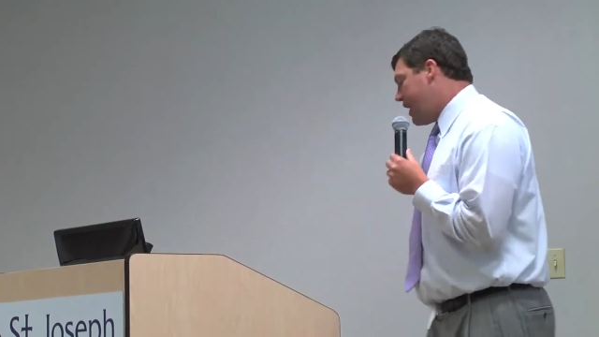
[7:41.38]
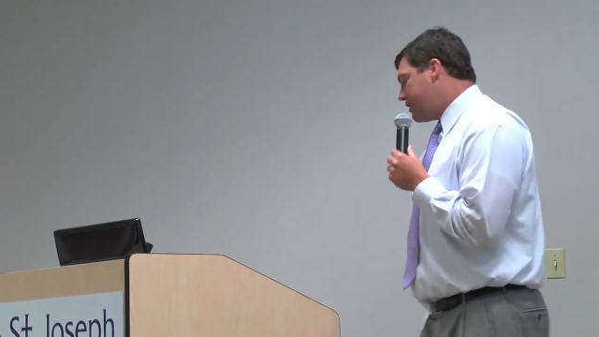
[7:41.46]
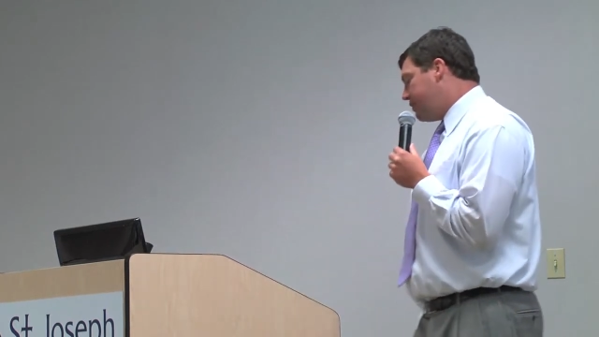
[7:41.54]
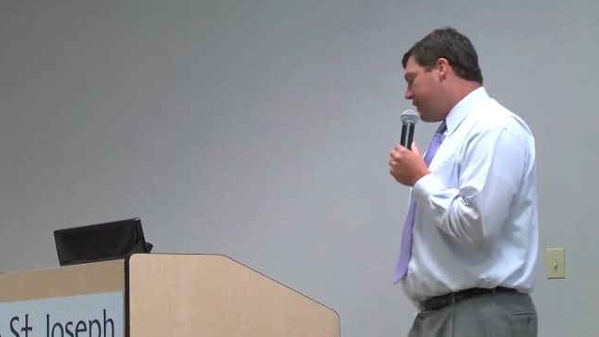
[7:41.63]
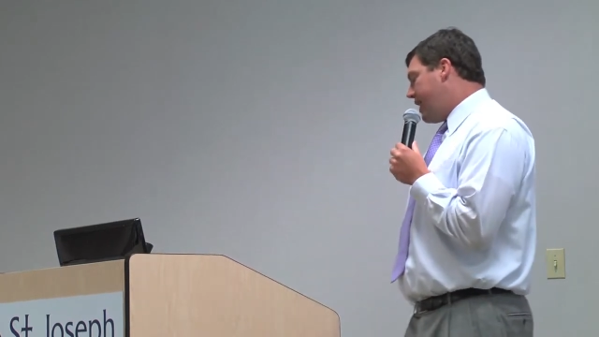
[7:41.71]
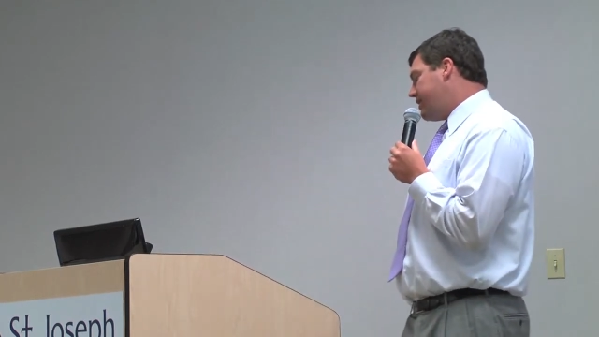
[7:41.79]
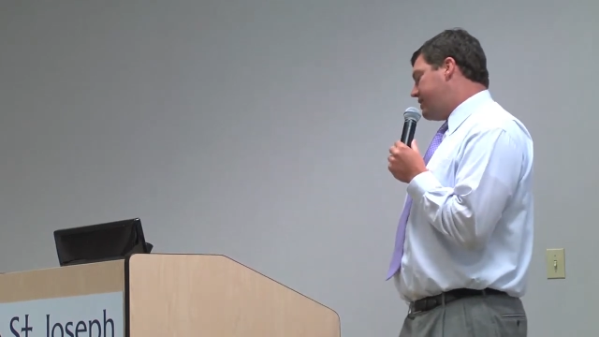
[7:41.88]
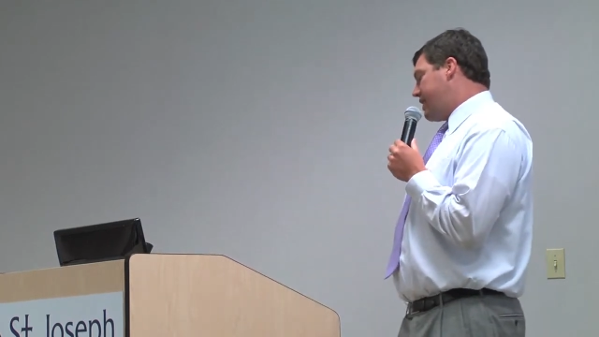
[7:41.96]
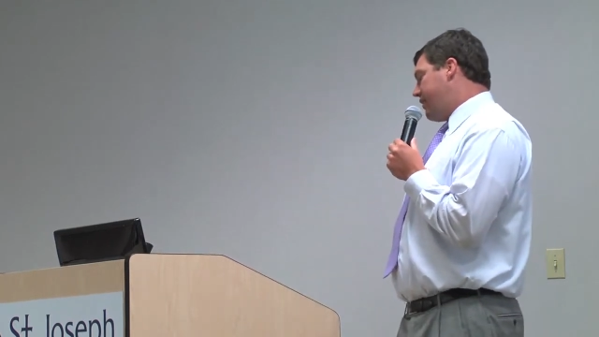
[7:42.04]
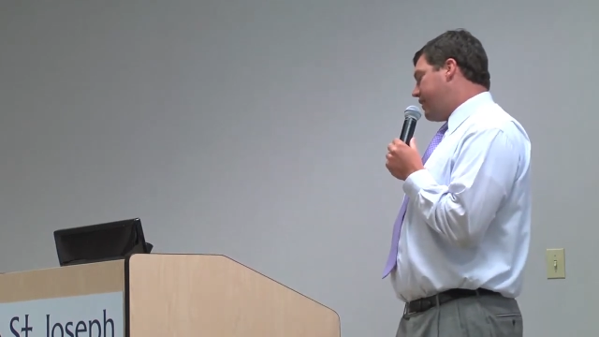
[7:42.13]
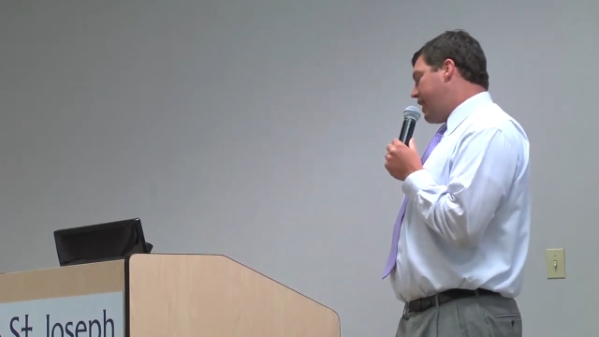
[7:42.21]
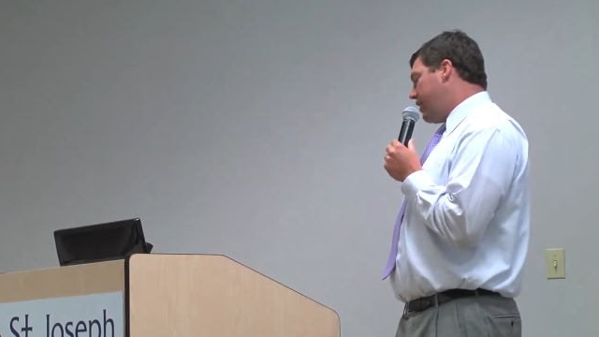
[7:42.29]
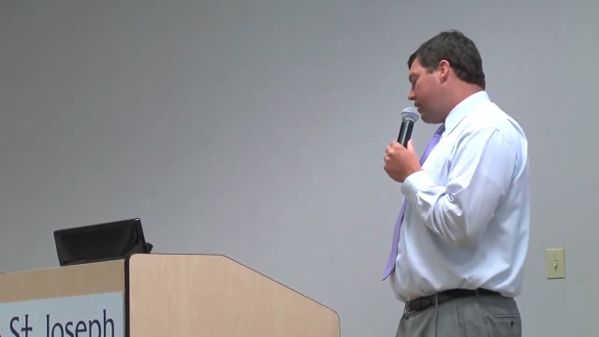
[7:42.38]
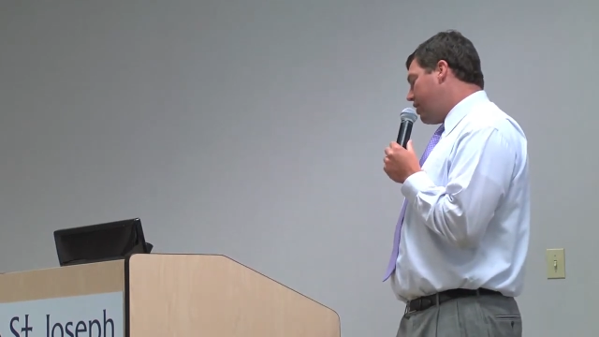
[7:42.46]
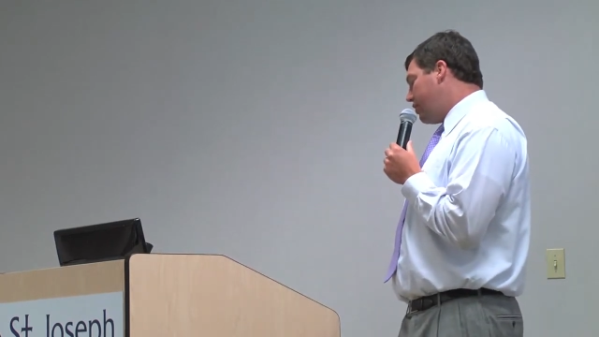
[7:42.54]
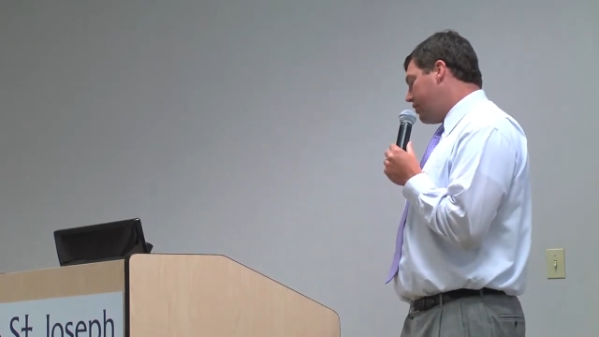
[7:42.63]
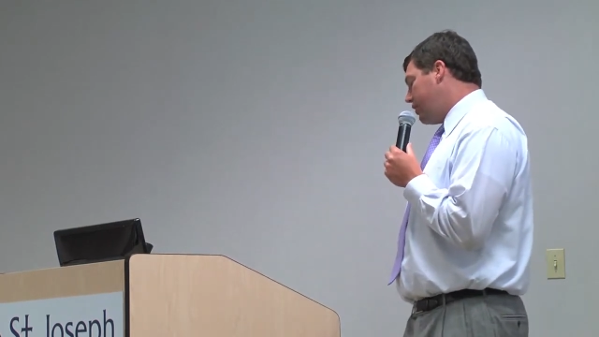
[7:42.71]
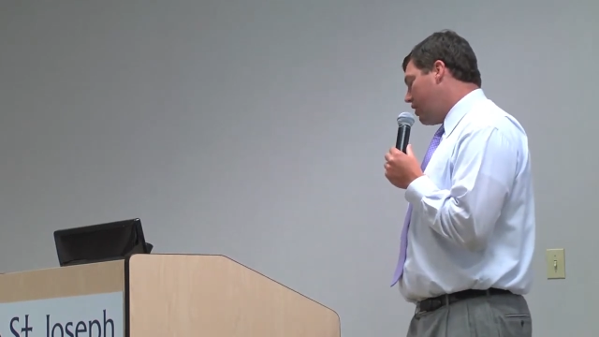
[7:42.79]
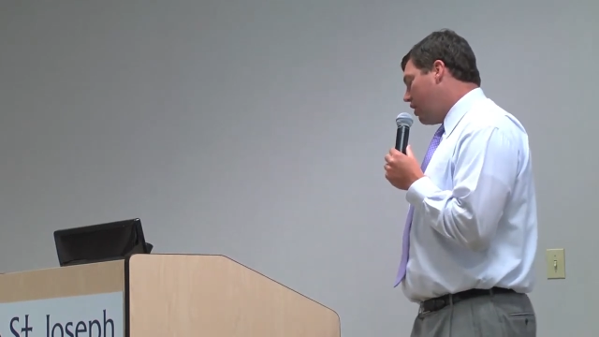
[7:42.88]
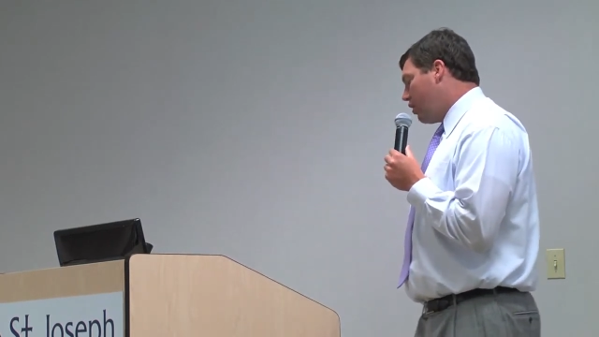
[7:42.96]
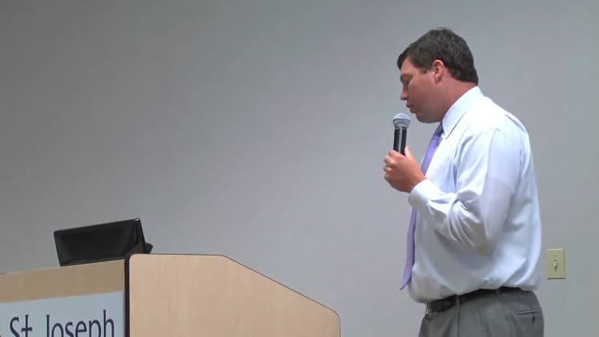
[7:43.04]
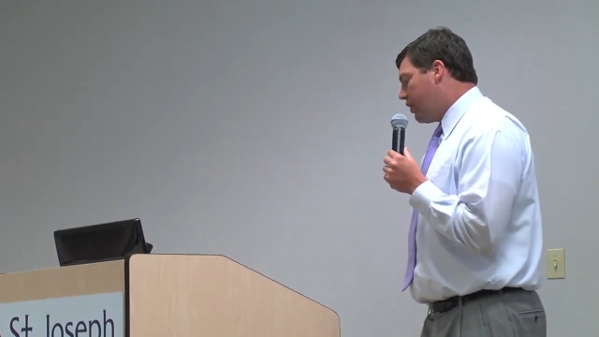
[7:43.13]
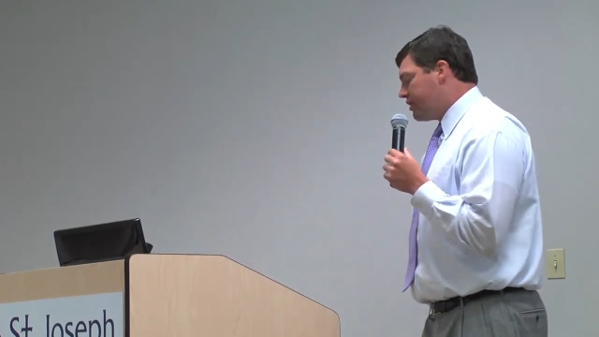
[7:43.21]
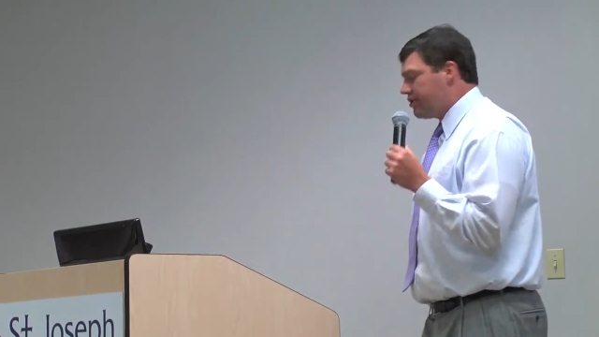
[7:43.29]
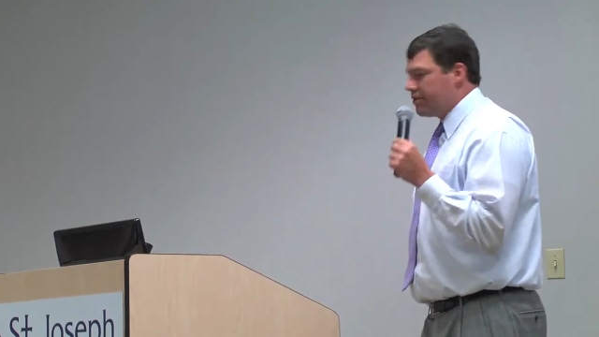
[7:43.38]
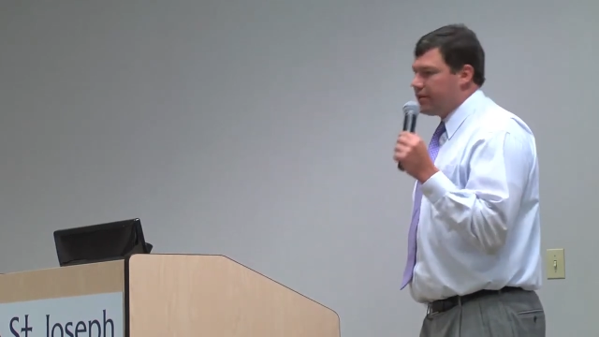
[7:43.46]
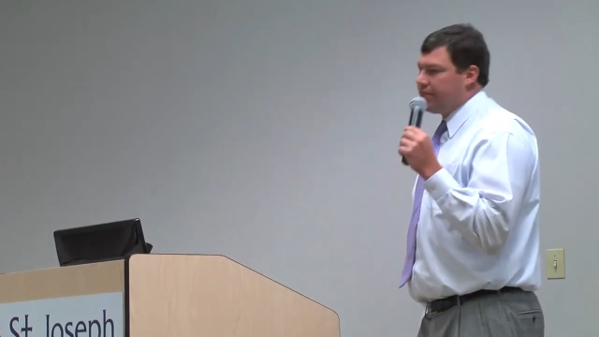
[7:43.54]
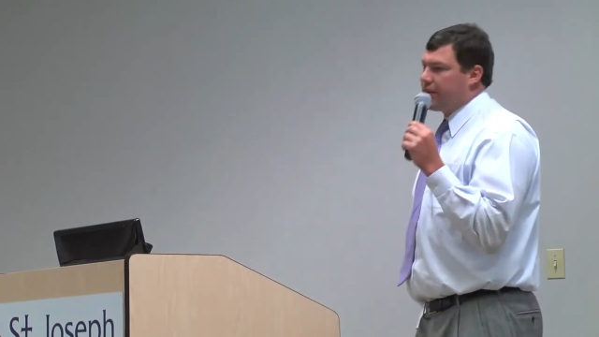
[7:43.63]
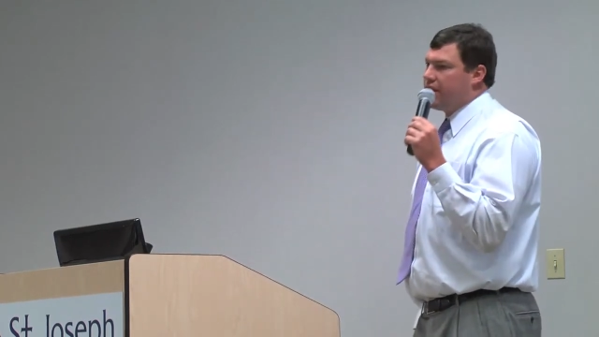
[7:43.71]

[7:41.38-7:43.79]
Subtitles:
SBA 7A loan, which